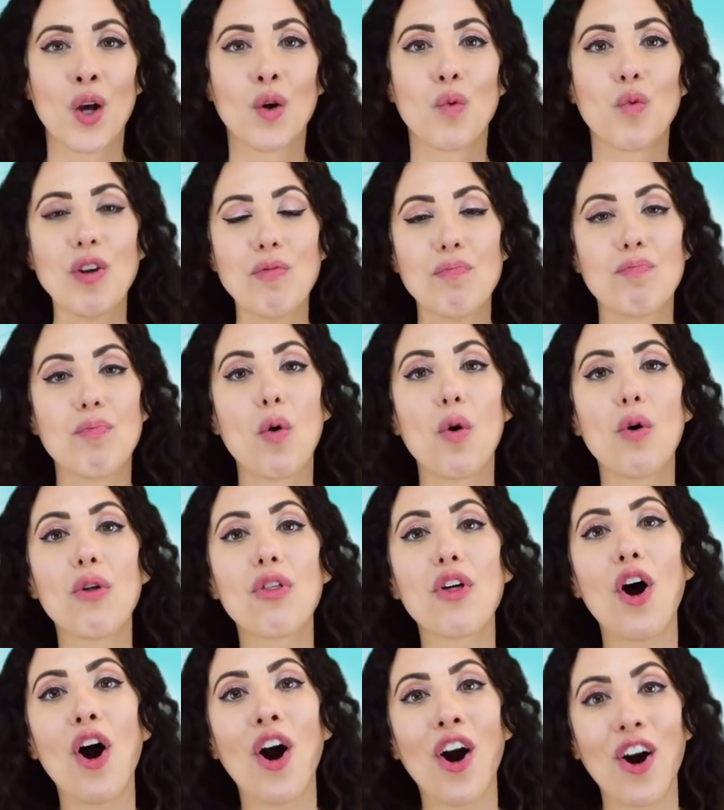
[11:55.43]
we
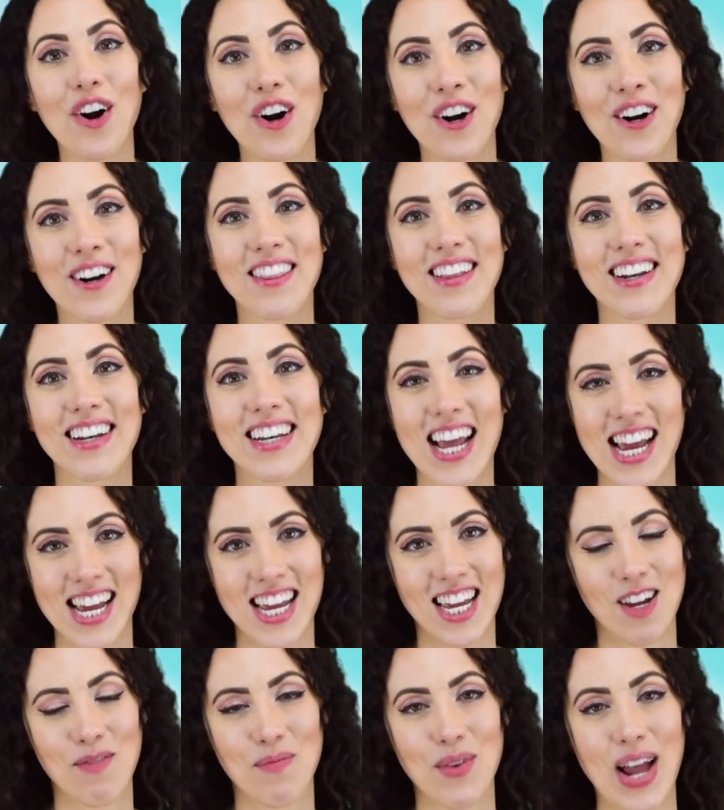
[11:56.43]
both heard the
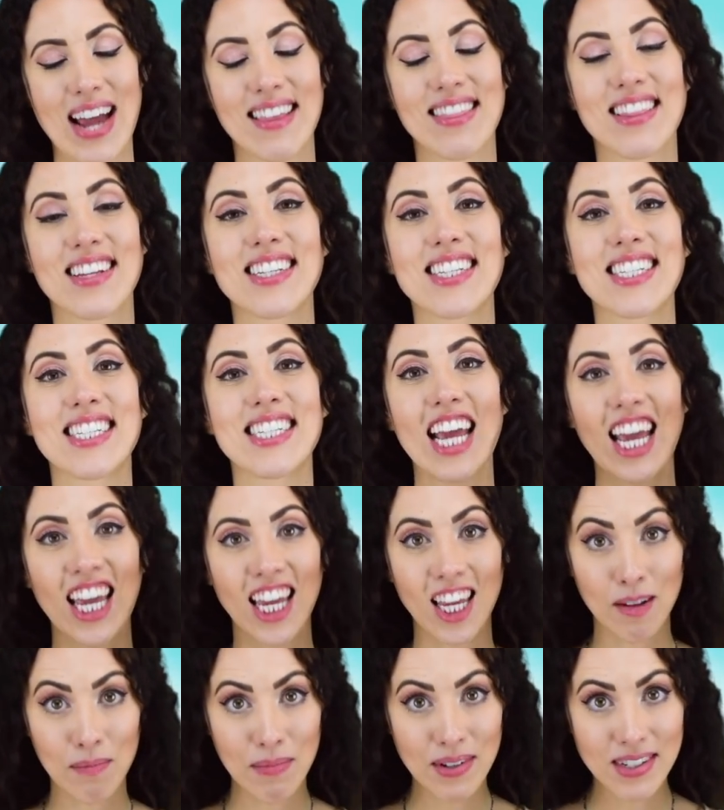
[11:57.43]
name at the
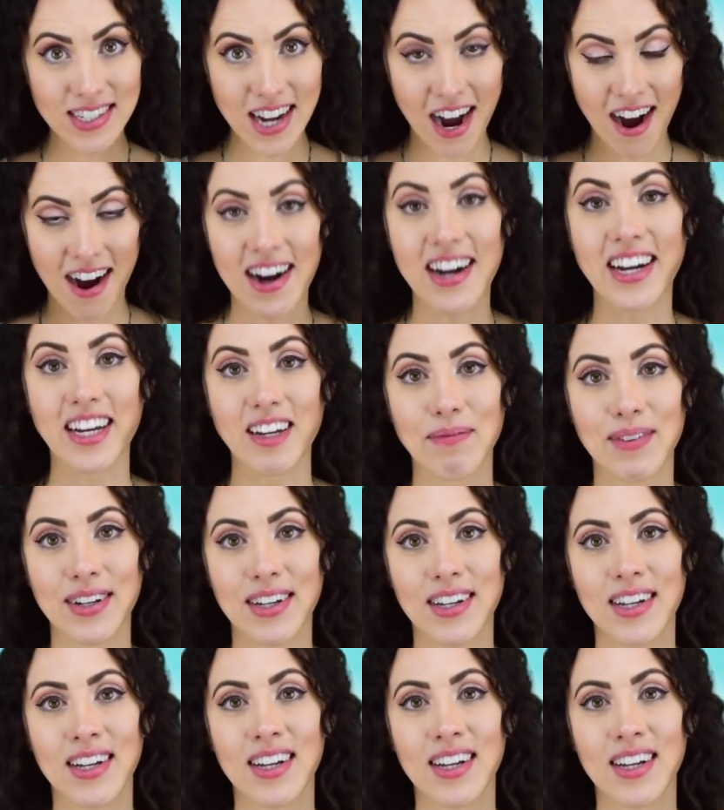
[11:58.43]
same time.